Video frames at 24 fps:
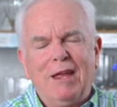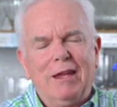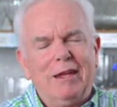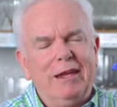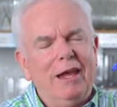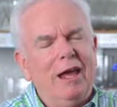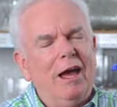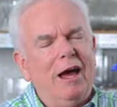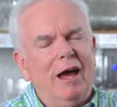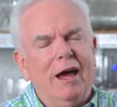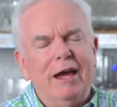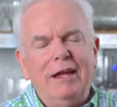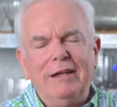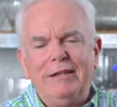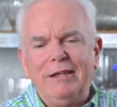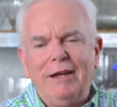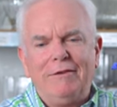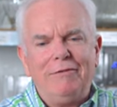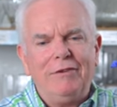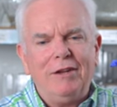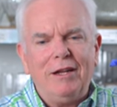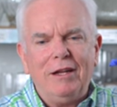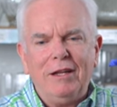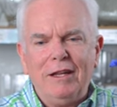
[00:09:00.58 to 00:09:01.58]
Yeah, and
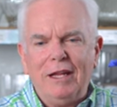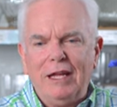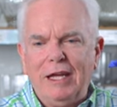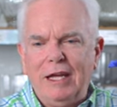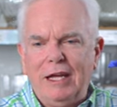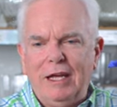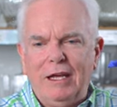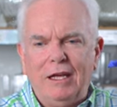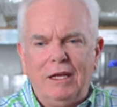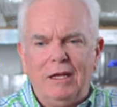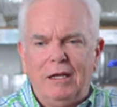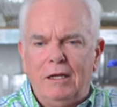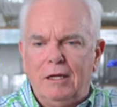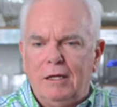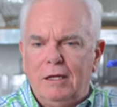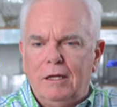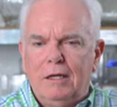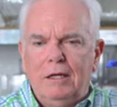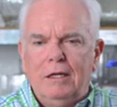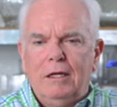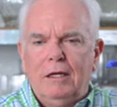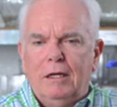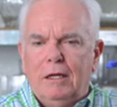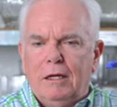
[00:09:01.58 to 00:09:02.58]
definitely
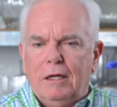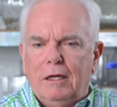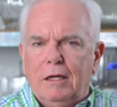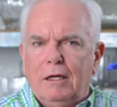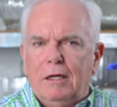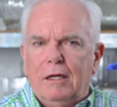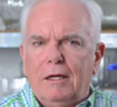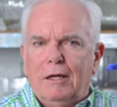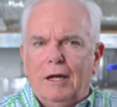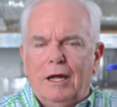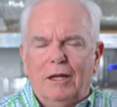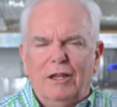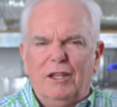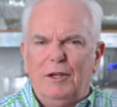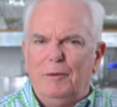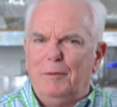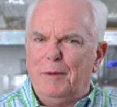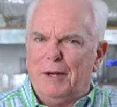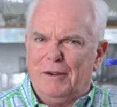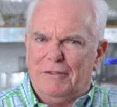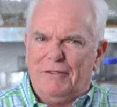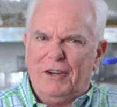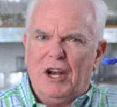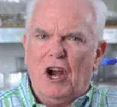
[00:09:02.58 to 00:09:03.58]
a little
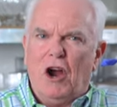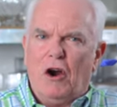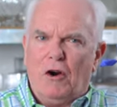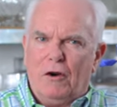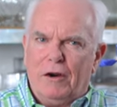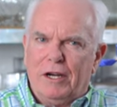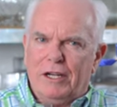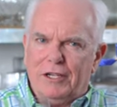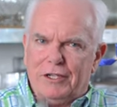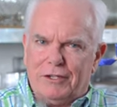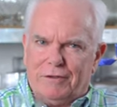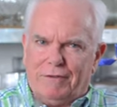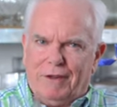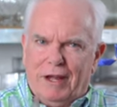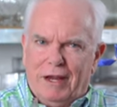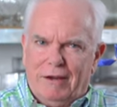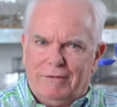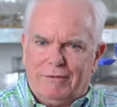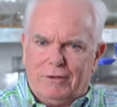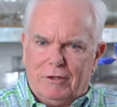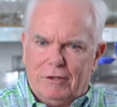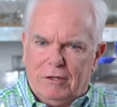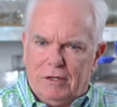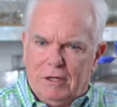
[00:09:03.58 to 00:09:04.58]
bit of an orange
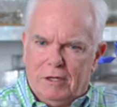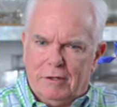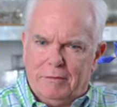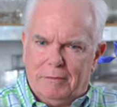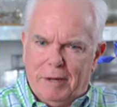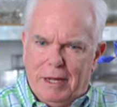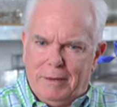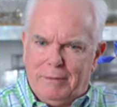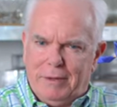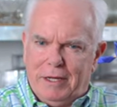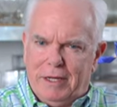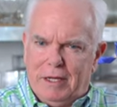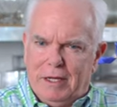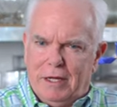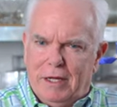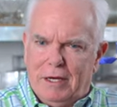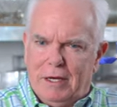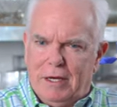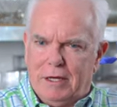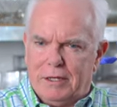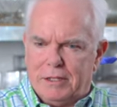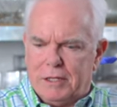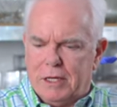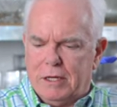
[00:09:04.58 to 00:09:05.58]
flavor maybe in
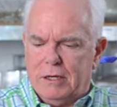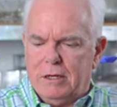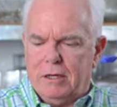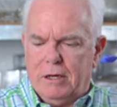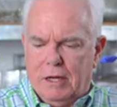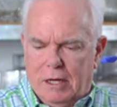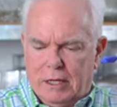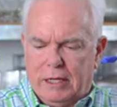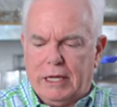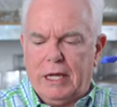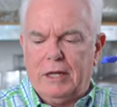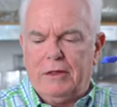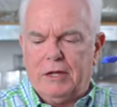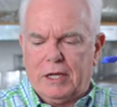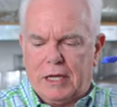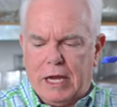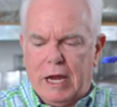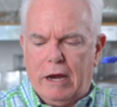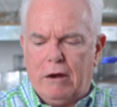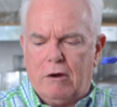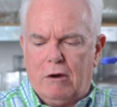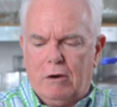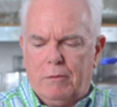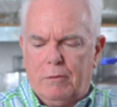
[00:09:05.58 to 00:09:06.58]
it. Again, the
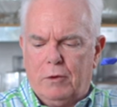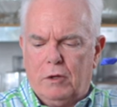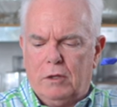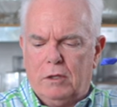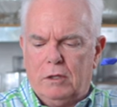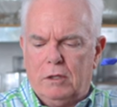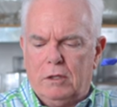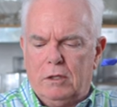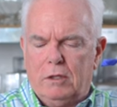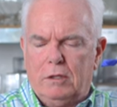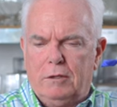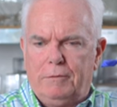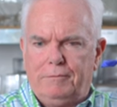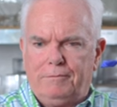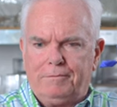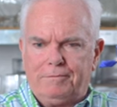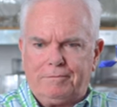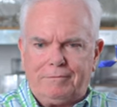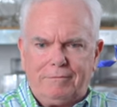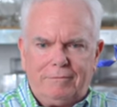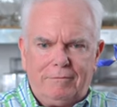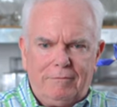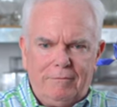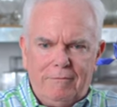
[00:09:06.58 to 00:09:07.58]
caramel.
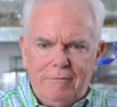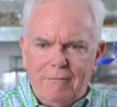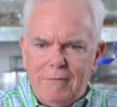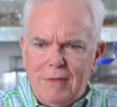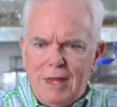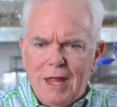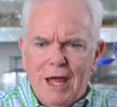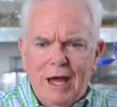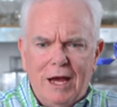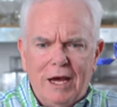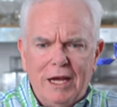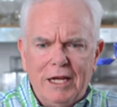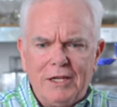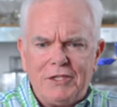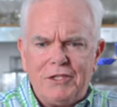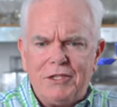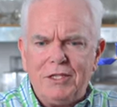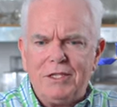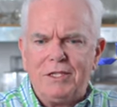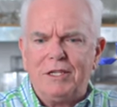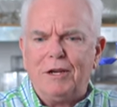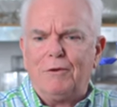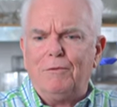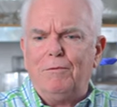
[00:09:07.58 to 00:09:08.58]
Uh, it's
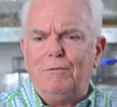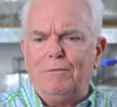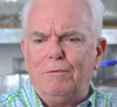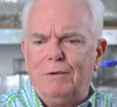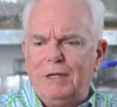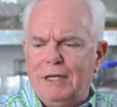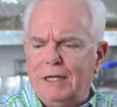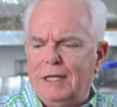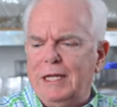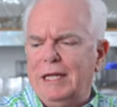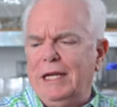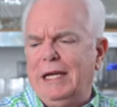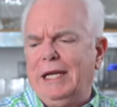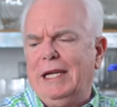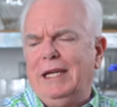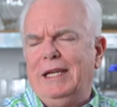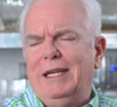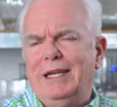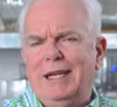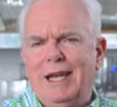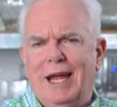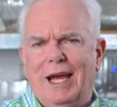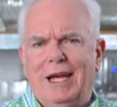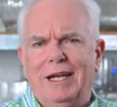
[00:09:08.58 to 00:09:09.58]
just a really
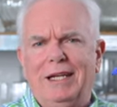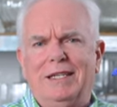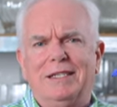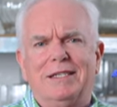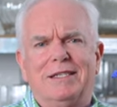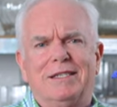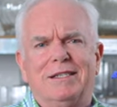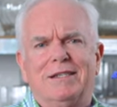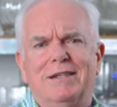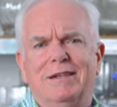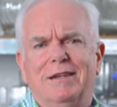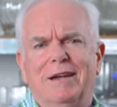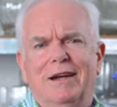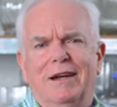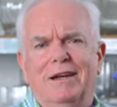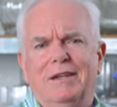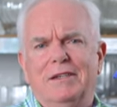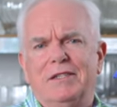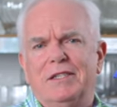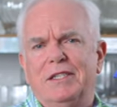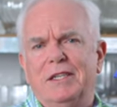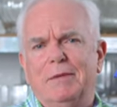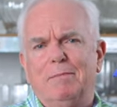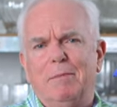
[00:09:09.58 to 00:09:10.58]
nice uh,
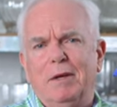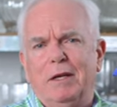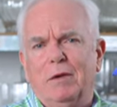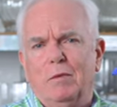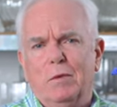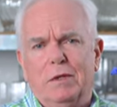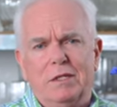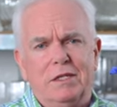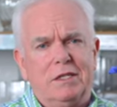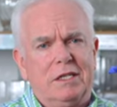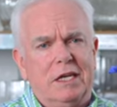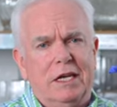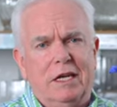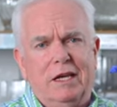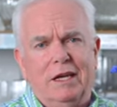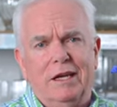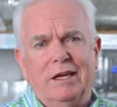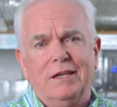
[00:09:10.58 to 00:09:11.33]
sipping whiskey.